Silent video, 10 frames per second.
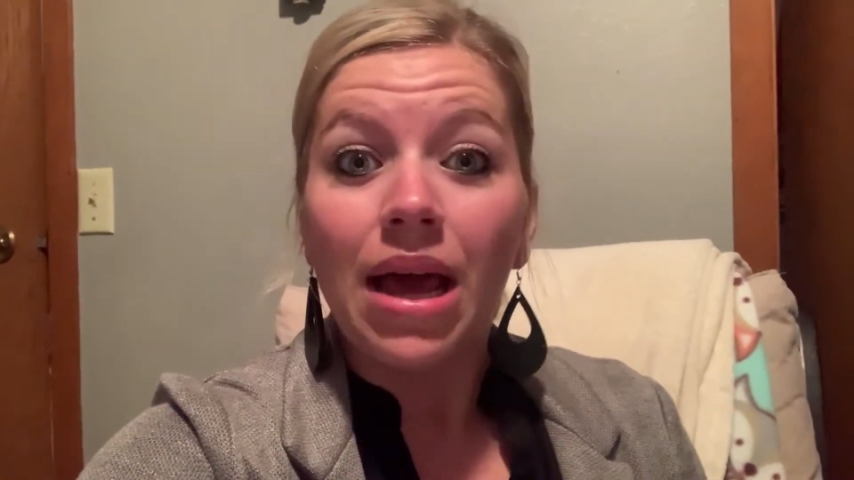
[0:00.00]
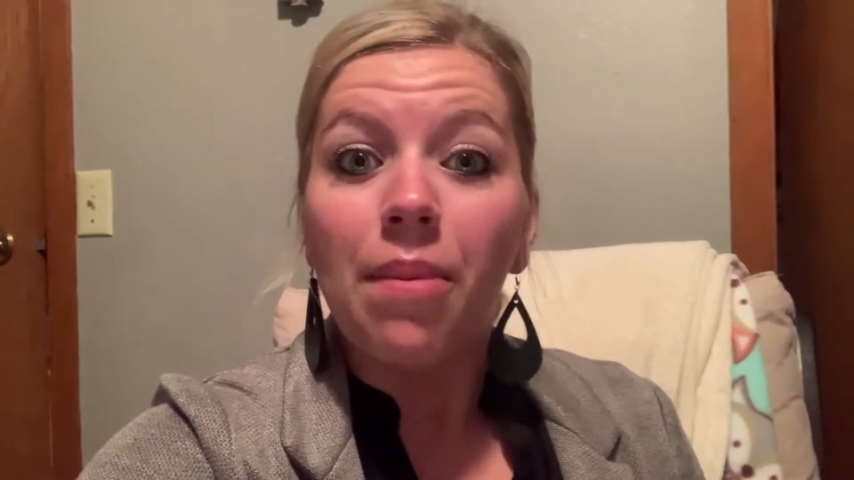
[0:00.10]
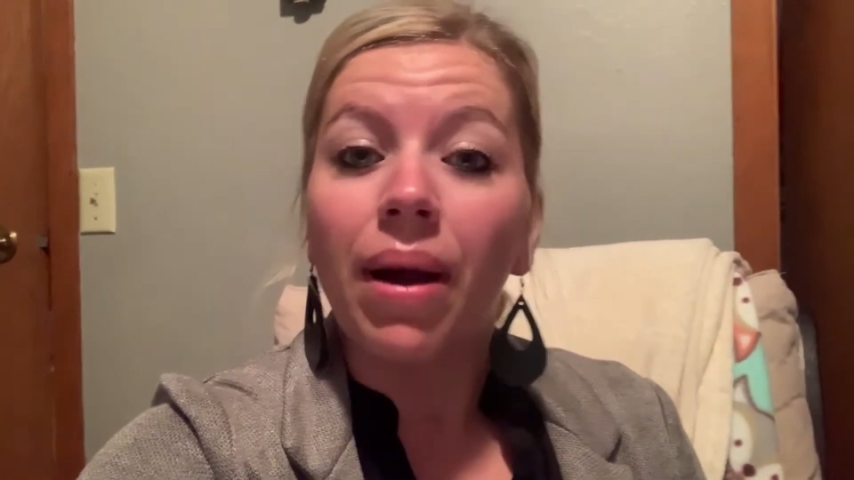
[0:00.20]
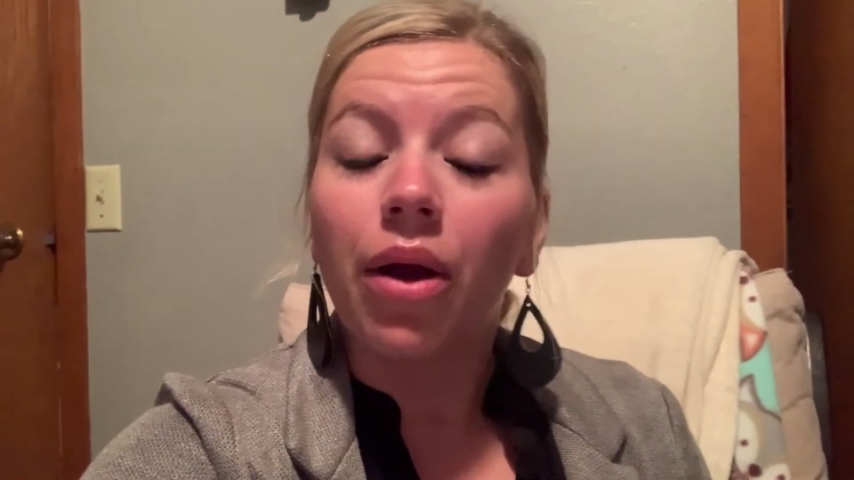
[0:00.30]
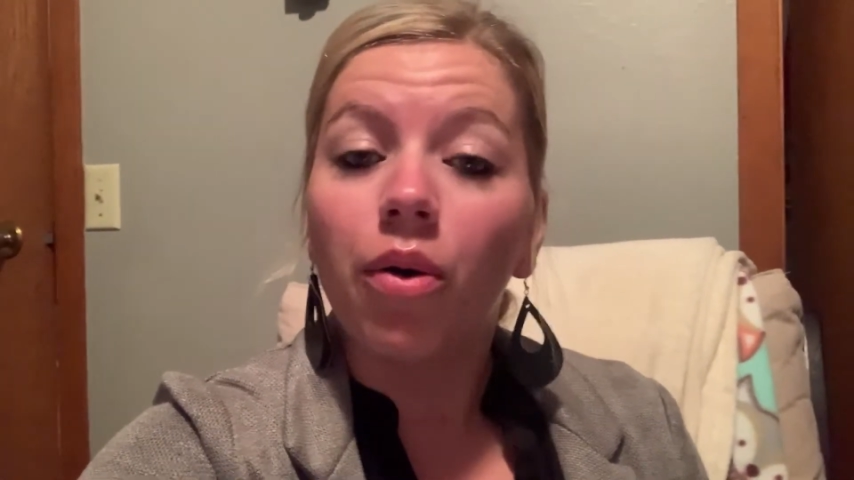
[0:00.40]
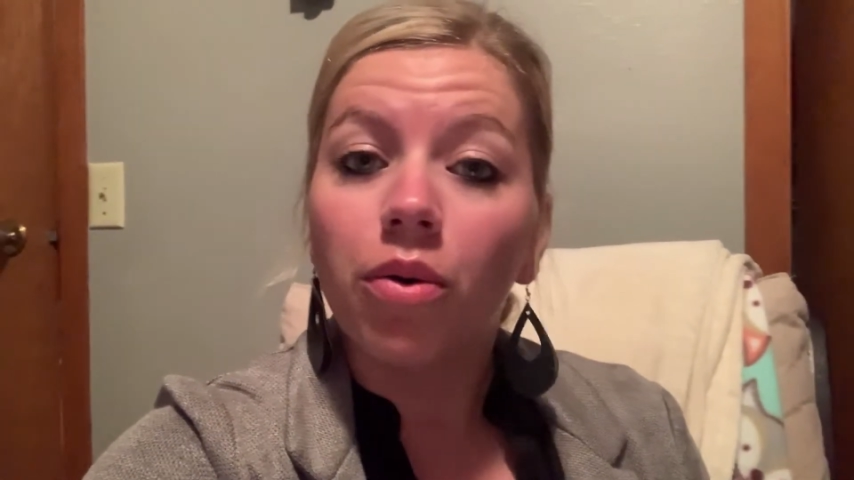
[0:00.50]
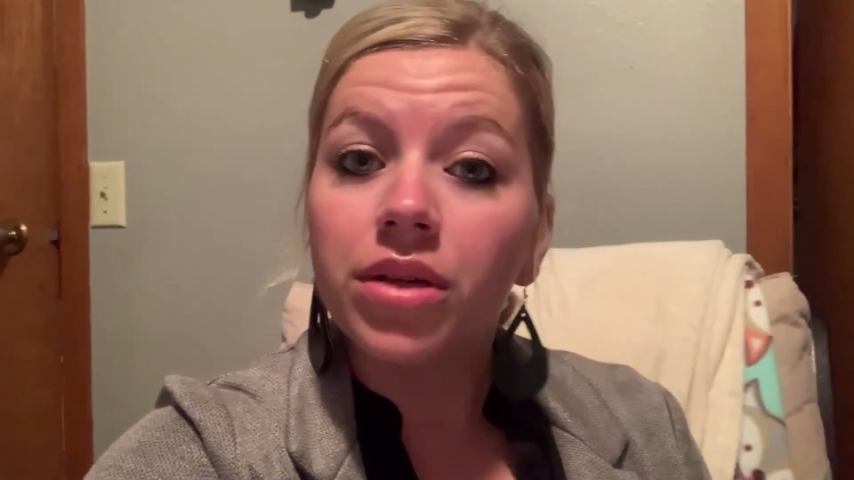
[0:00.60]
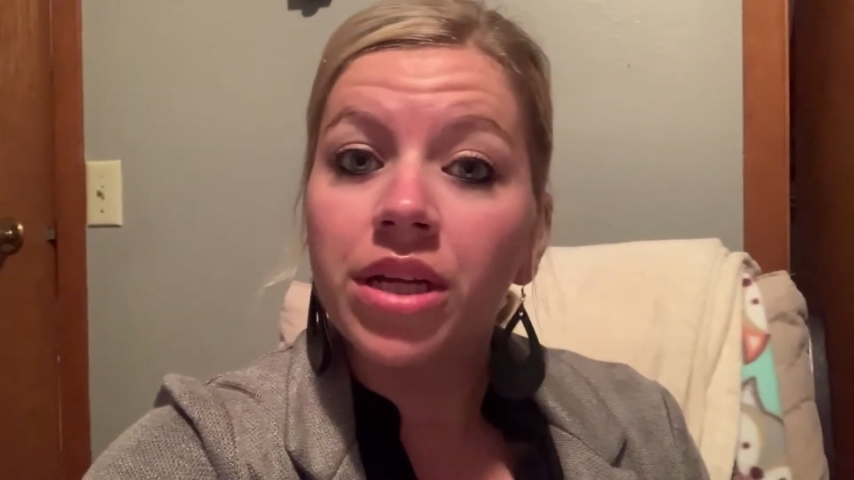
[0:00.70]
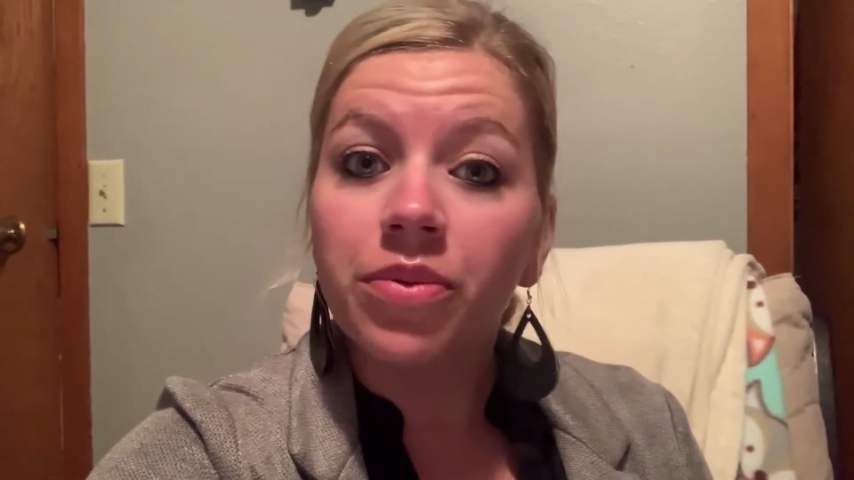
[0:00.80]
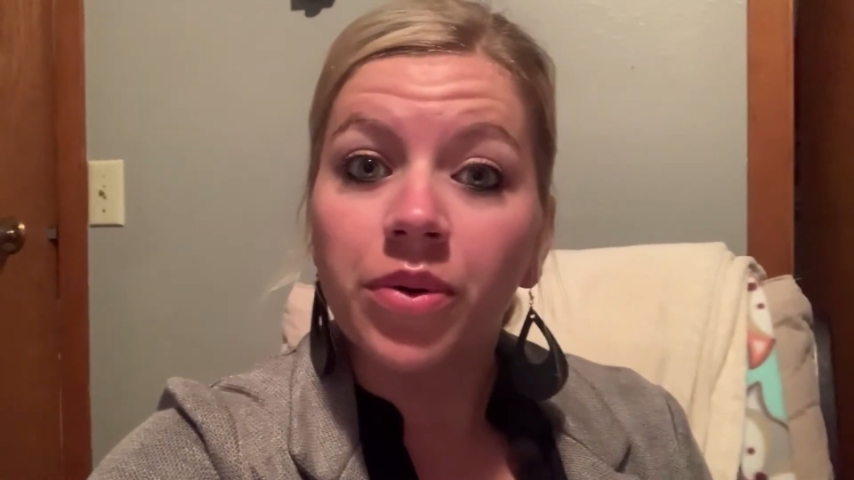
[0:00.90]
My
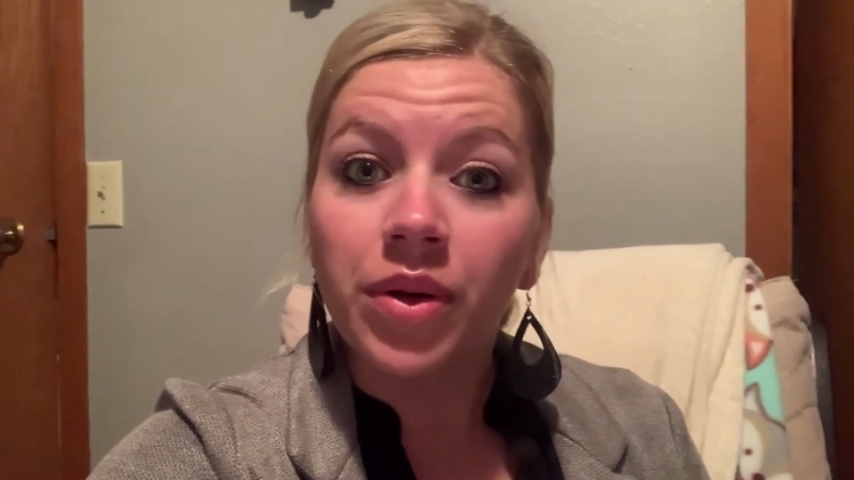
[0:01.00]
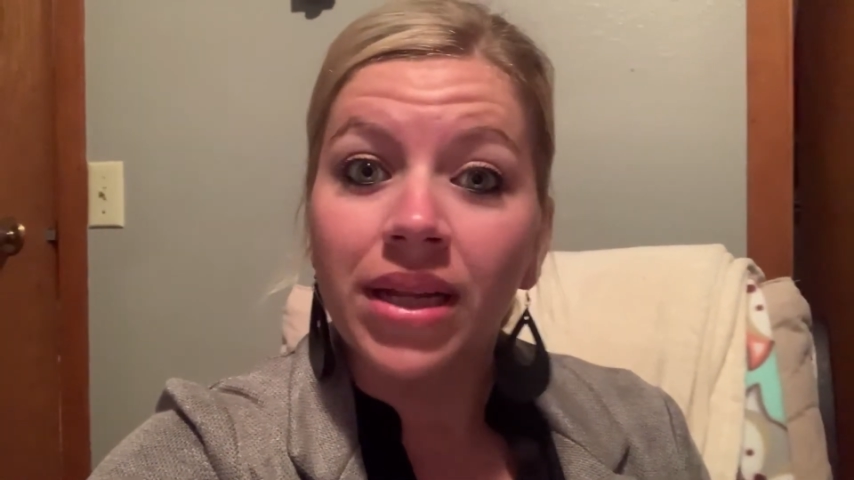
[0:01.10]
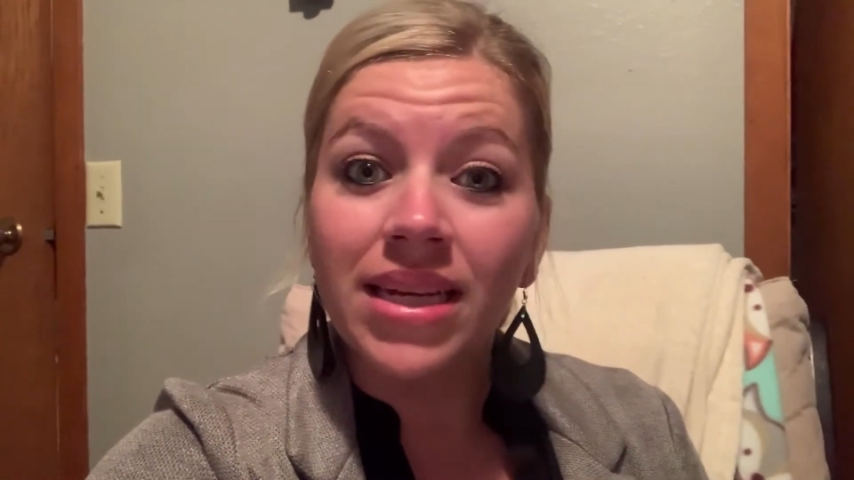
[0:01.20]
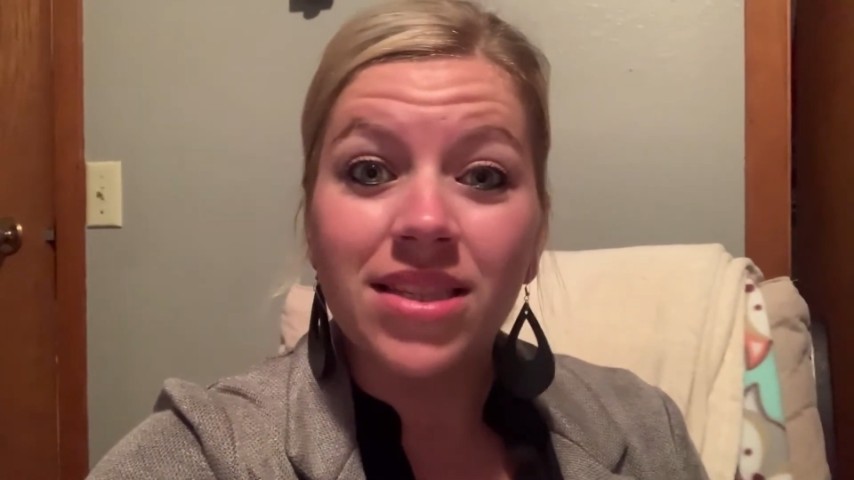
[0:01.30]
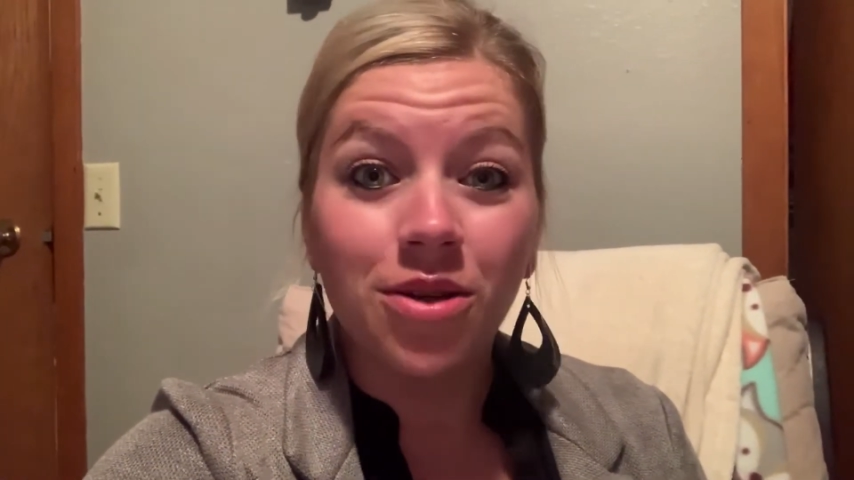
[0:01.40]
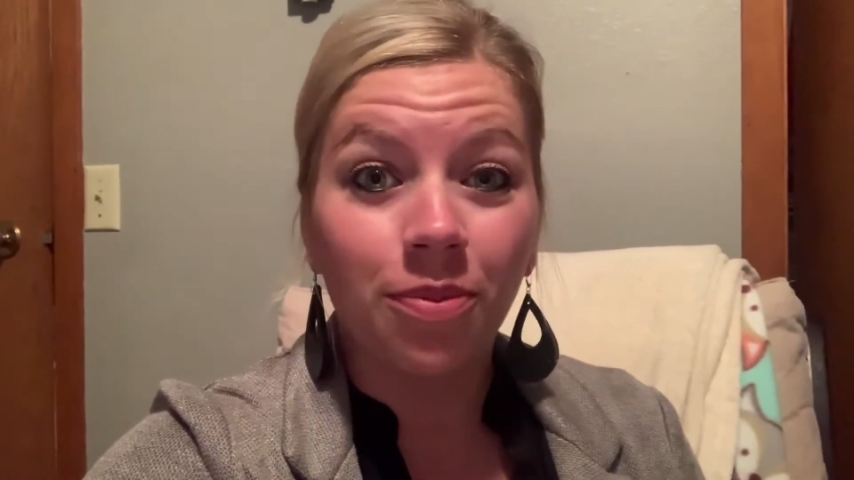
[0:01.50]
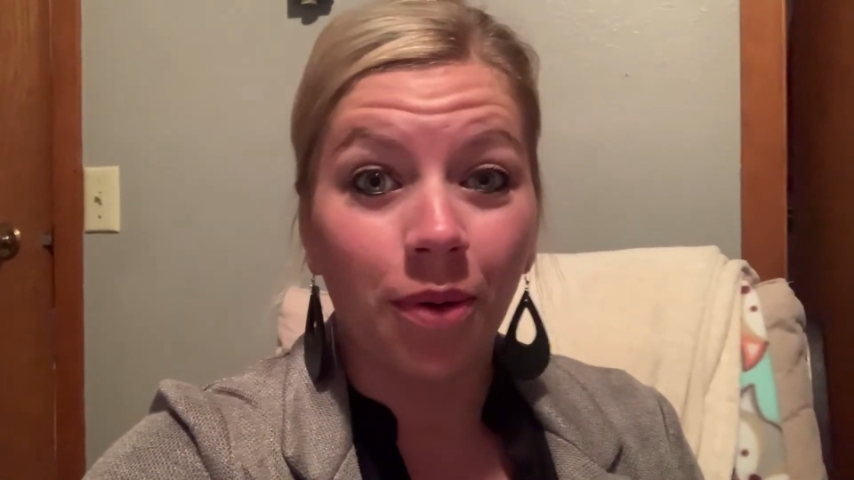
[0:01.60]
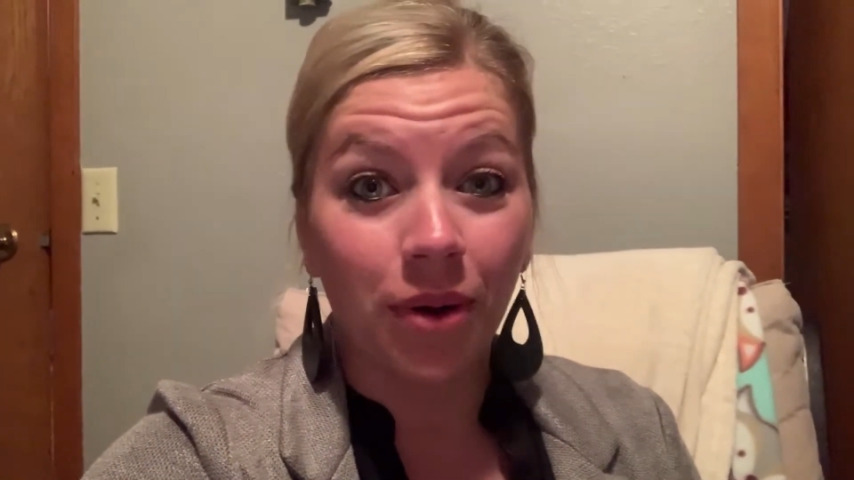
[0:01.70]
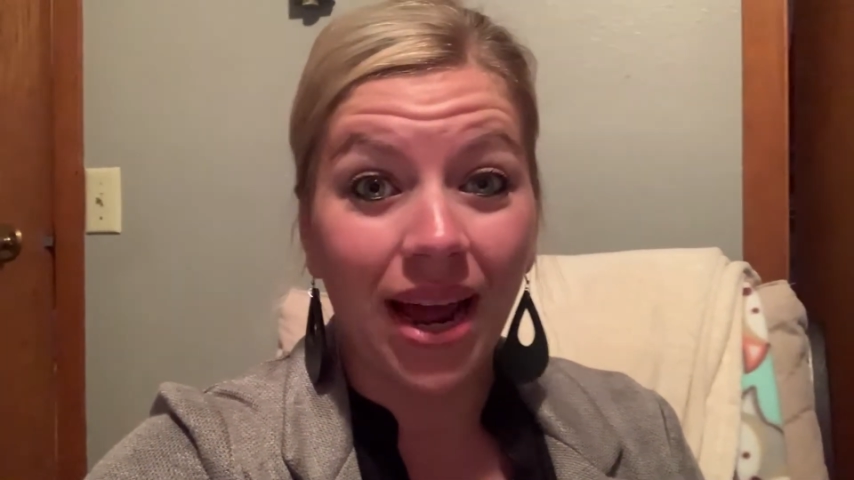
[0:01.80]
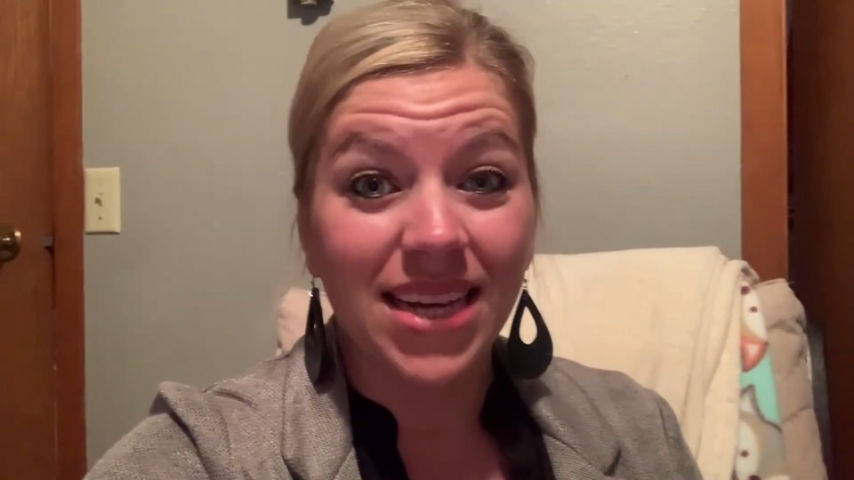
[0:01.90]
only rule is your
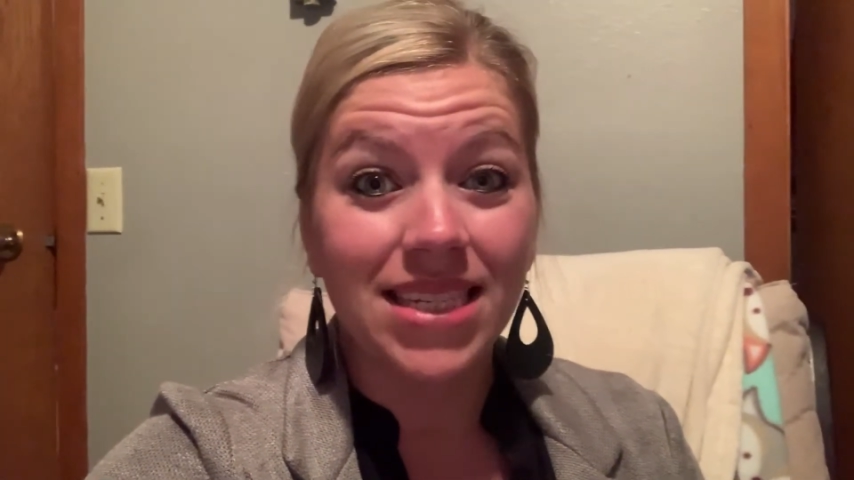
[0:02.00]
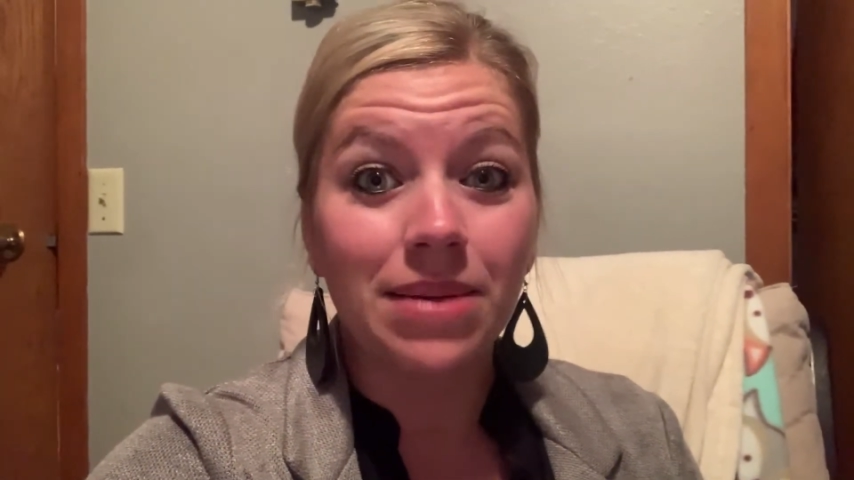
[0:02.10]
boat has